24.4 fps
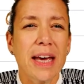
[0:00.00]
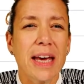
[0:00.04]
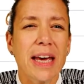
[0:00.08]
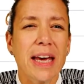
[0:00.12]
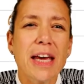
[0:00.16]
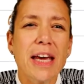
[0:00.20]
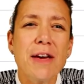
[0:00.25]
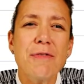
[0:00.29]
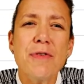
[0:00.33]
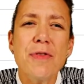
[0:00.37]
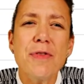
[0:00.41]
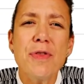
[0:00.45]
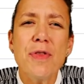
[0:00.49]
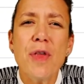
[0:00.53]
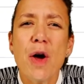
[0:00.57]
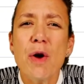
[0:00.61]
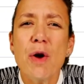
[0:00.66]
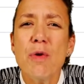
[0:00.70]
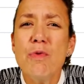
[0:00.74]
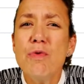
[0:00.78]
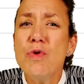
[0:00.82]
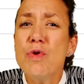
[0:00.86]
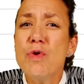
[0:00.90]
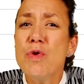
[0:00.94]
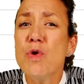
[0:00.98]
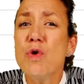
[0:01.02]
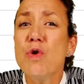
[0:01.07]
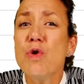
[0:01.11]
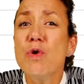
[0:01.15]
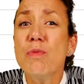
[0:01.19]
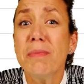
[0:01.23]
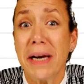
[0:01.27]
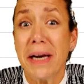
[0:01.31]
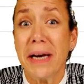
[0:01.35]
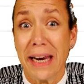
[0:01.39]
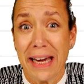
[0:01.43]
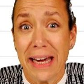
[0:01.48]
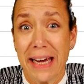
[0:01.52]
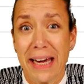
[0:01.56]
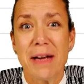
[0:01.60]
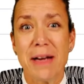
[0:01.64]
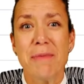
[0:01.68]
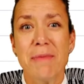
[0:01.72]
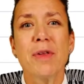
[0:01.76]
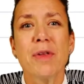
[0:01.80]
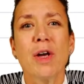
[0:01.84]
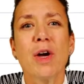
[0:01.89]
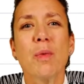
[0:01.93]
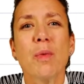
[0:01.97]
Even though
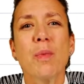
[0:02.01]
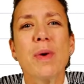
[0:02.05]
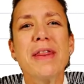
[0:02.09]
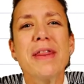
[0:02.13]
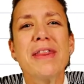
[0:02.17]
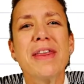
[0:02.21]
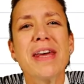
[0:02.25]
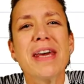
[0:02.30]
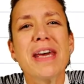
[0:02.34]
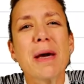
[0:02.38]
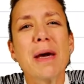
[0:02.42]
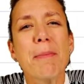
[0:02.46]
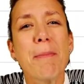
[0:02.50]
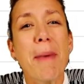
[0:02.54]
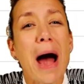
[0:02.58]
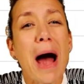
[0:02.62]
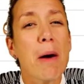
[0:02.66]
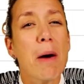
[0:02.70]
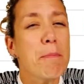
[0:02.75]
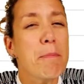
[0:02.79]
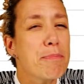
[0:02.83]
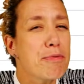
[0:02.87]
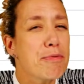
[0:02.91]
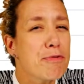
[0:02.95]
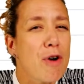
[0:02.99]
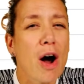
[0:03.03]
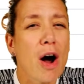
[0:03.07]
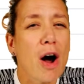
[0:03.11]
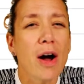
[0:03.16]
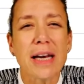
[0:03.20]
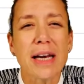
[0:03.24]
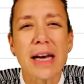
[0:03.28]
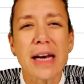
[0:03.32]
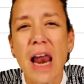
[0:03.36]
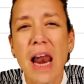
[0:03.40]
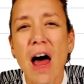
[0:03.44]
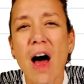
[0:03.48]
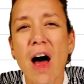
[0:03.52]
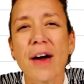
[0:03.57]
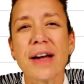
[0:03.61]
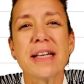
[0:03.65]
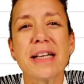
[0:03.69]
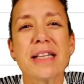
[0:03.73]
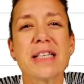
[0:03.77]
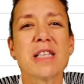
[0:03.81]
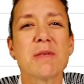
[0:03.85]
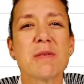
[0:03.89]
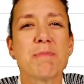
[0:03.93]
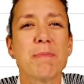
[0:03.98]
normally we think about bright
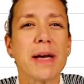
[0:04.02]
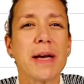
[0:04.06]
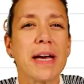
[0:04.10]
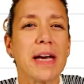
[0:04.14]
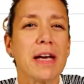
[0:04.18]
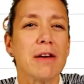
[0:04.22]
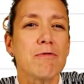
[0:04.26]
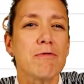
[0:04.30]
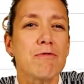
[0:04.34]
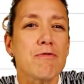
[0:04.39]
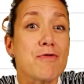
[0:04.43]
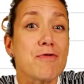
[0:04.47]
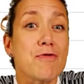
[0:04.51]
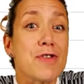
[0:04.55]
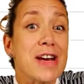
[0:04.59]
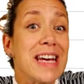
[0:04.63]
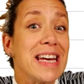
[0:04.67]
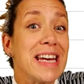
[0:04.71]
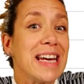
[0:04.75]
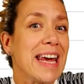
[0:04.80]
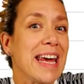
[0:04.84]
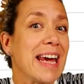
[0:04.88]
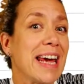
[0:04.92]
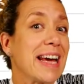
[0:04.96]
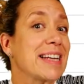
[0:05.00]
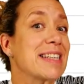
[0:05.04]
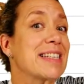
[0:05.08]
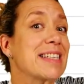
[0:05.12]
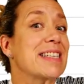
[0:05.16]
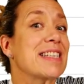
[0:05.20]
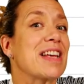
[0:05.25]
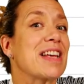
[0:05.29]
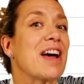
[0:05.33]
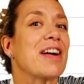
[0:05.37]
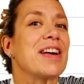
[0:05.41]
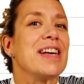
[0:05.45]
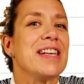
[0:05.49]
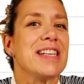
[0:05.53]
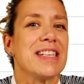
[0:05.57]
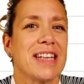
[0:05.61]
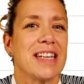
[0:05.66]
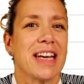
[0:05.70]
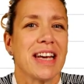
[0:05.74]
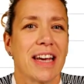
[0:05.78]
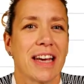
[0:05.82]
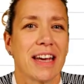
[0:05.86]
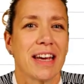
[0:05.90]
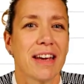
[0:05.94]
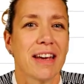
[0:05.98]
lights being really
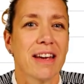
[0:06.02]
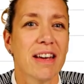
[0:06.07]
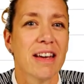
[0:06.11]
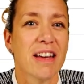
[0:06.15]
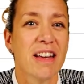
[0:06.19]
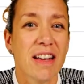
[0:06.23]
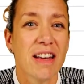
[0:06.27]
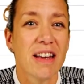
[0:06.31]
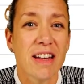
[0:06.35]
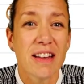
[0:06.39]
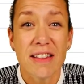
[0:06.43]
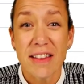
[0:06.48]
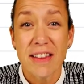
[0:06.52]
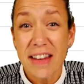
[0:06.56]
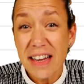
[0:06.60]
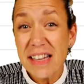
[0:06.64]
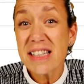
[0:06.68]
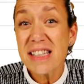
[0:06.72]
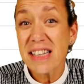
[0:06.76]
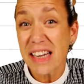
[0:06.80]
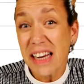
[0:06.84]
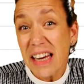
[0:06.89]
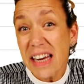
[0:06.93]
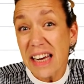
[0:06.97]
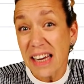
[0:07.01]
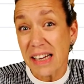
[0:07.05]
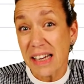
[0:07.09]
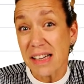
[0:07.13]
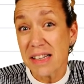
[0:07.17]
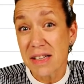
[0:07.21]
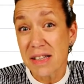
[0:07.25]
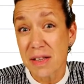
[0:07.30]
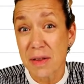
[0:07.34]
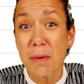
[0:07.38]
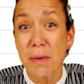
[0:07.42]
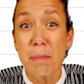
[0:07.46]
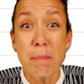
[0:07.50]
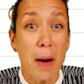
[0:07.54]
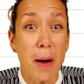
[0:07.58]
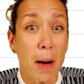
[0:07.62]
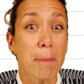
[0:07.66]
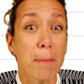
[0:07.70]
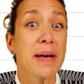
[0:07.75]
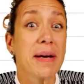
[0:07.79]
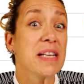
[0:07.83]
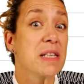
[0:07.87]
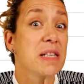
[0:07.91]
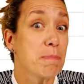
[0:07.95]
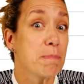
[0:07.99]
exciting, this is the
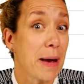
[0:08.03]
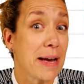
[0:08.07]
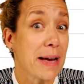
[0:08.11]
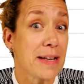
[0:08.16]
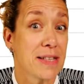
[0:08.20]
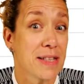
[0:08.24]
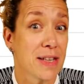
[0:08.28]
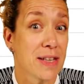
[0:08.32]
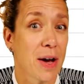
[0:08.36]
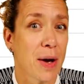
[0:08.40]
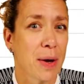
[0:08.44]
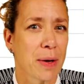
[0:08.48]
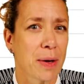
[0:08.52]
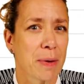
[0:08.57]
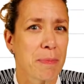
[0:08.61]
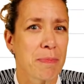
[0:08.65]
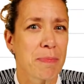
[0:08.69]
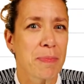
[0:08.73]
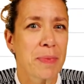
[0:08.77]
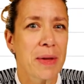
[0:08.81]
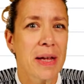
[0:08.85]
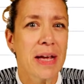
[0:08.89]
puppy's bedtime.